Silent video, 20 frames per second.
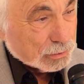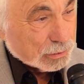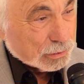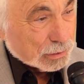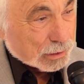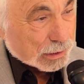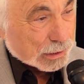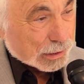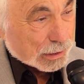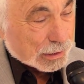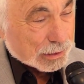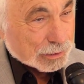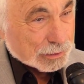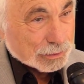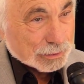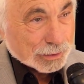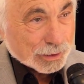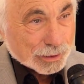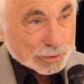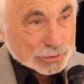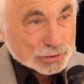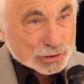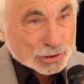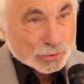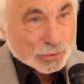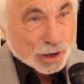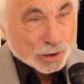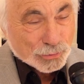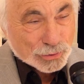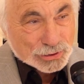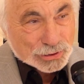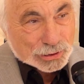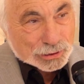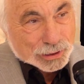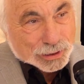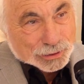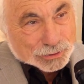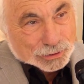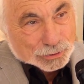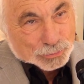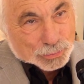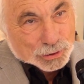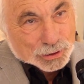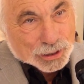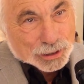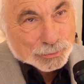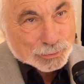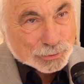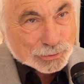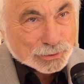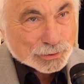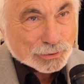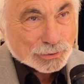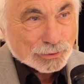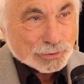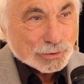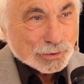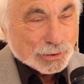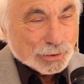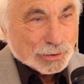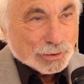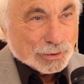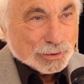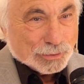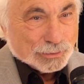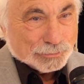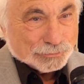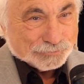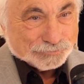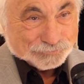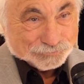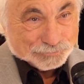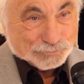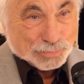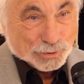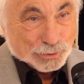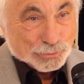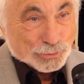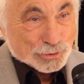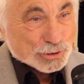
And so I was glad to be able to be